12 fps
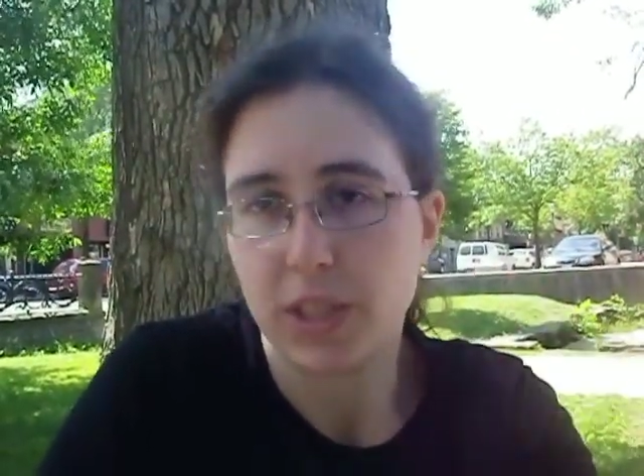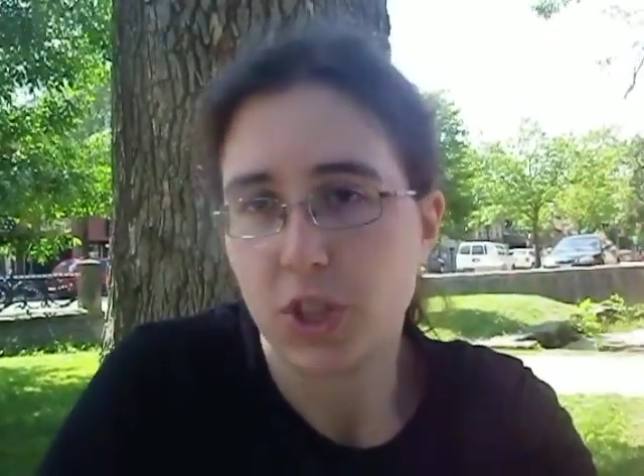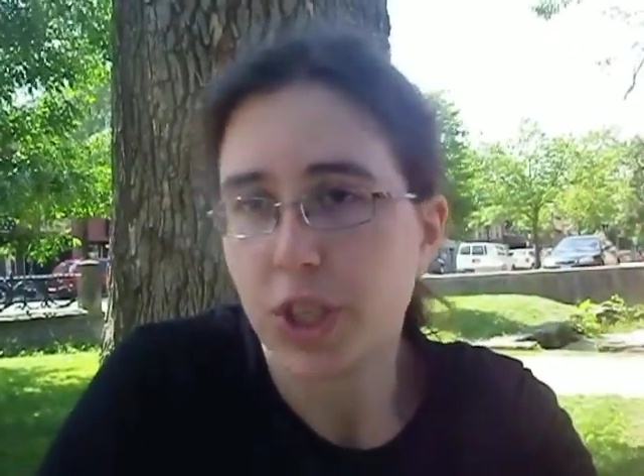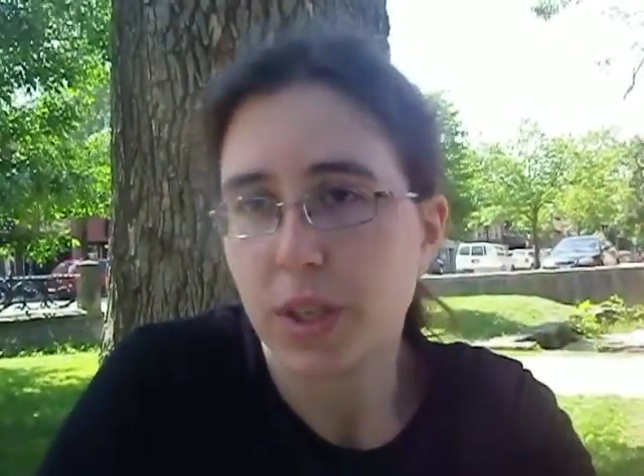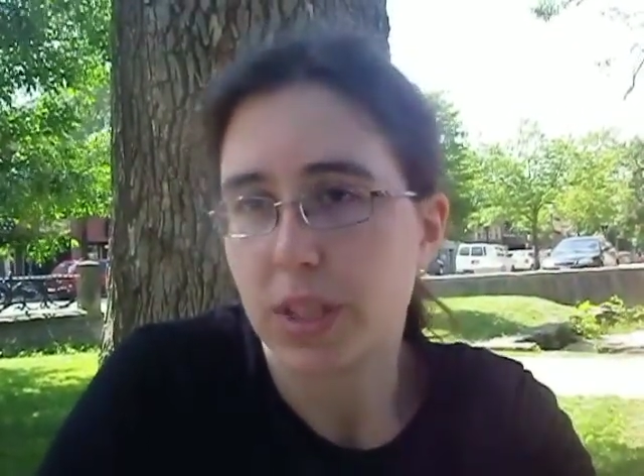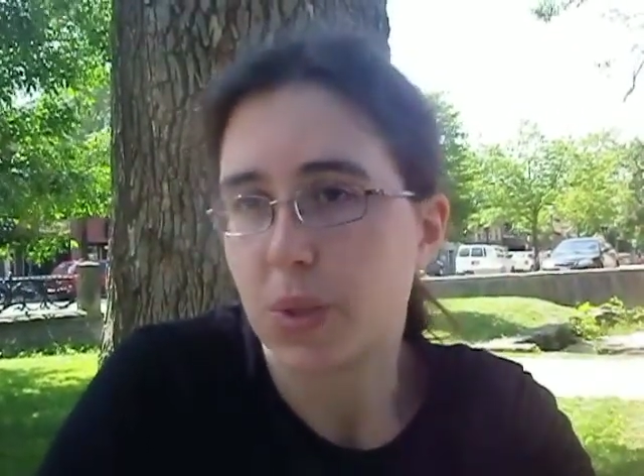
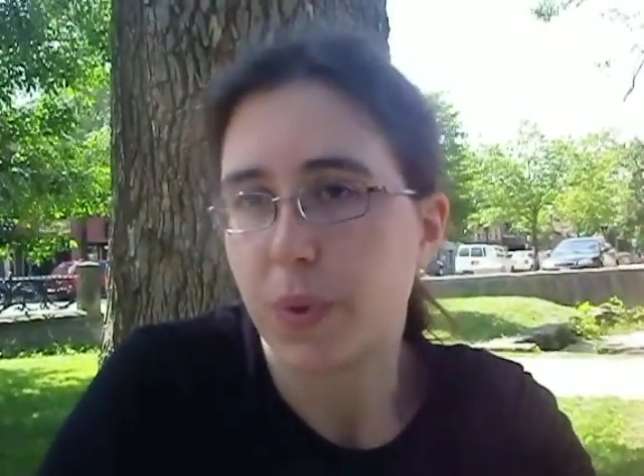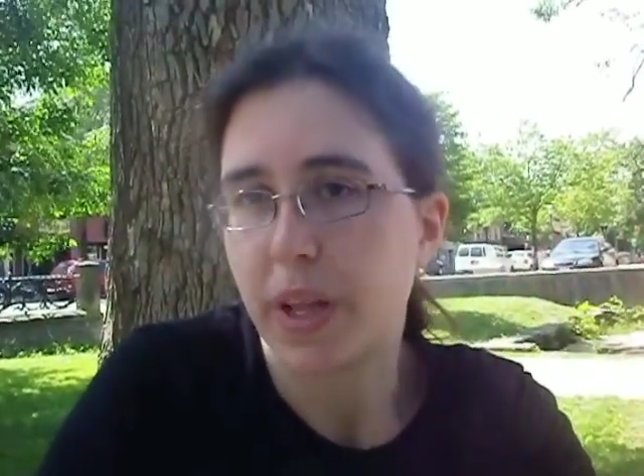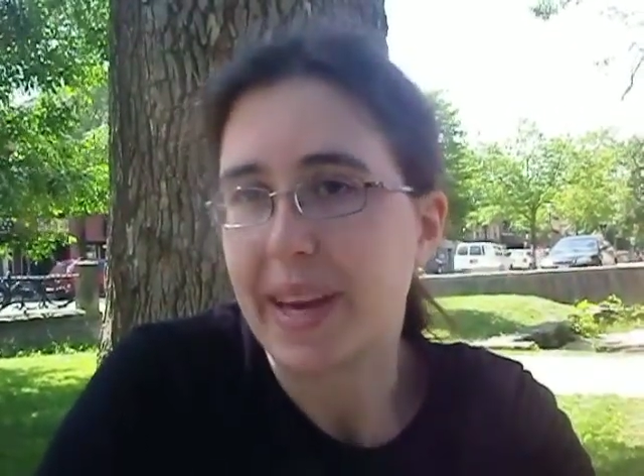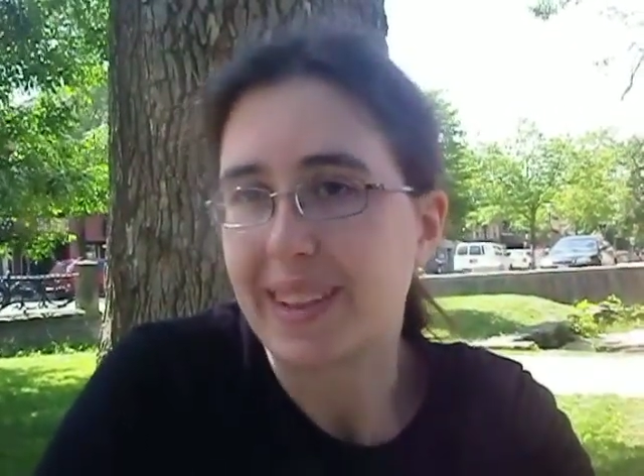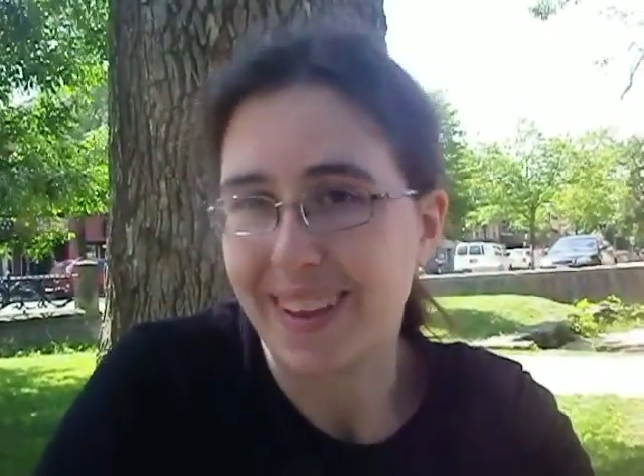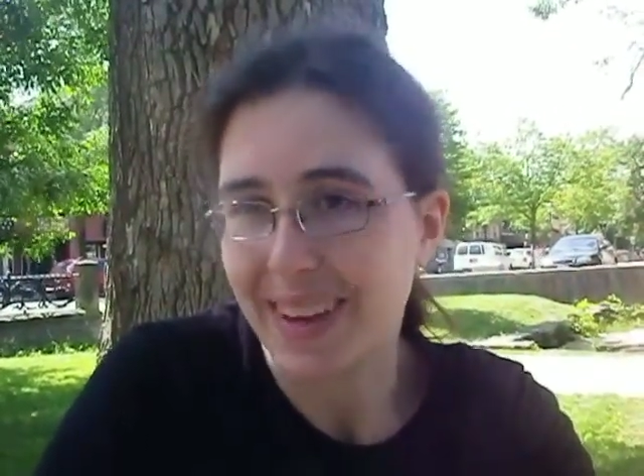insurance
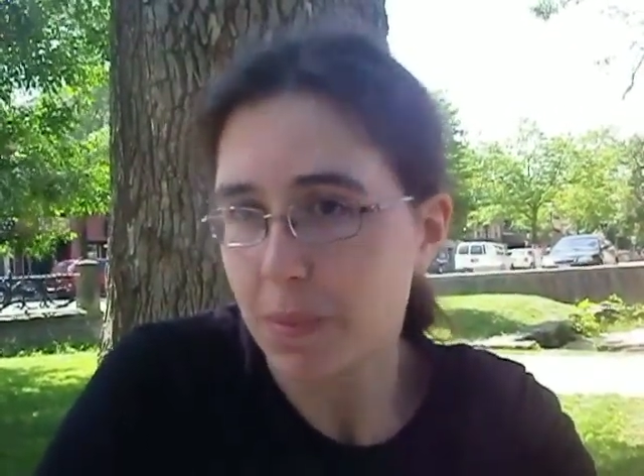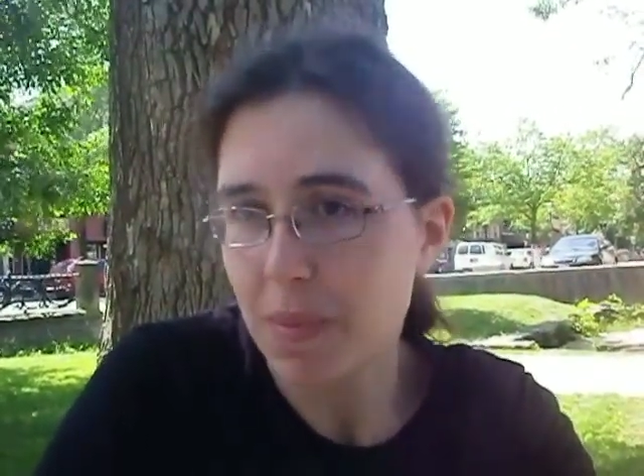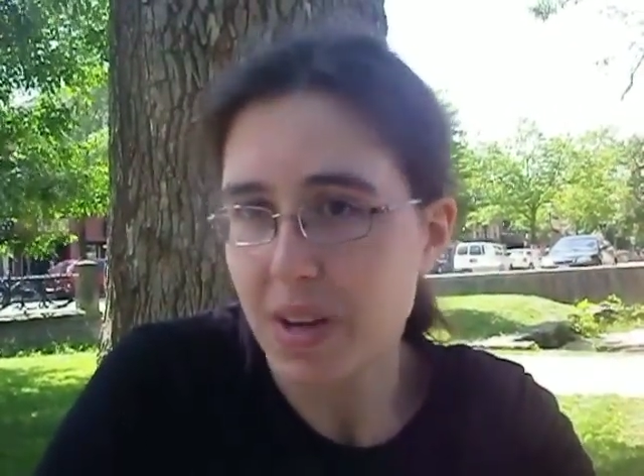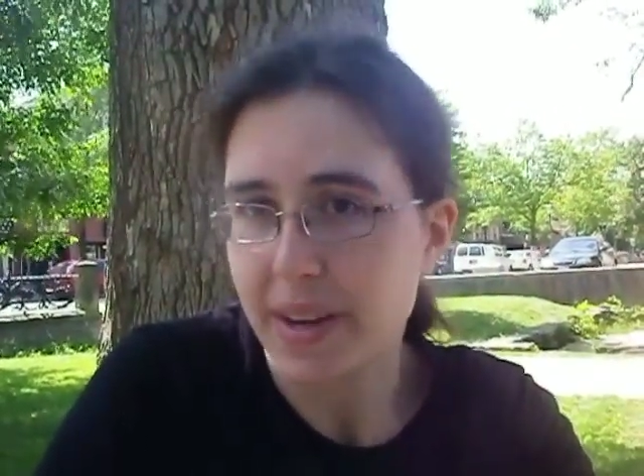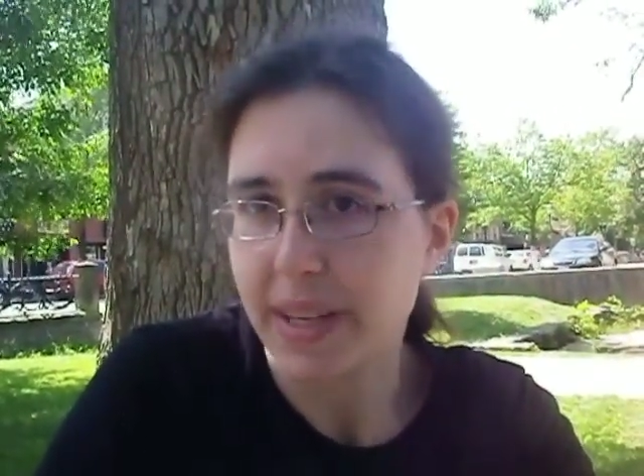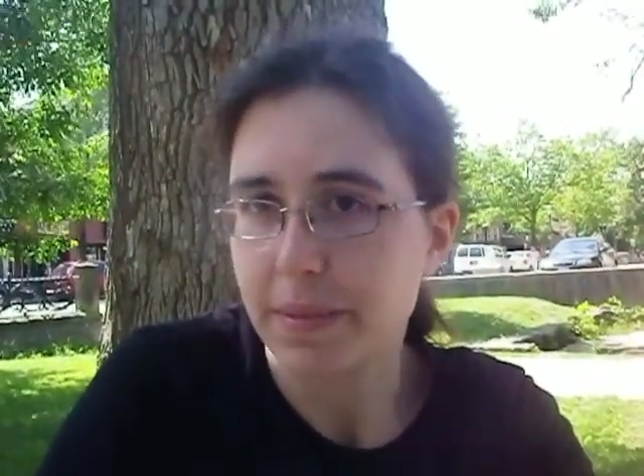plan like
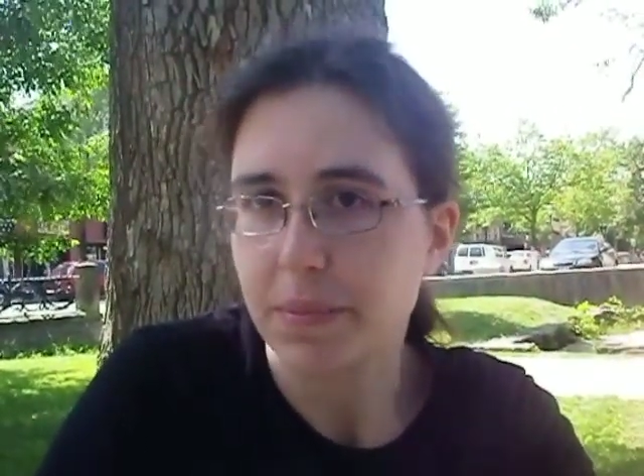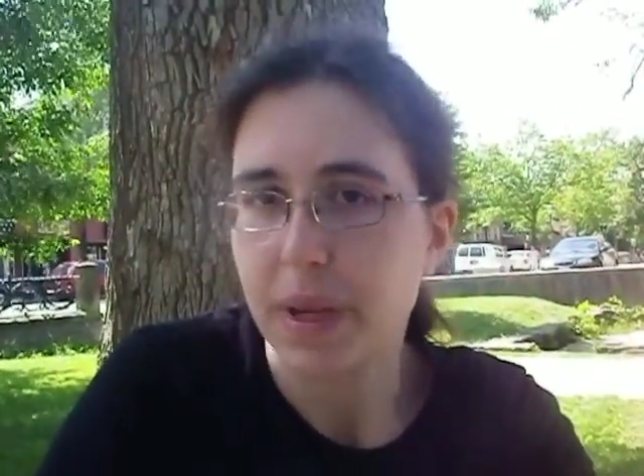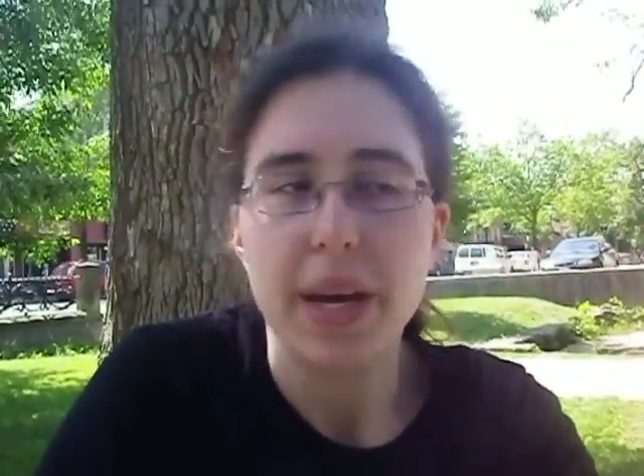mine,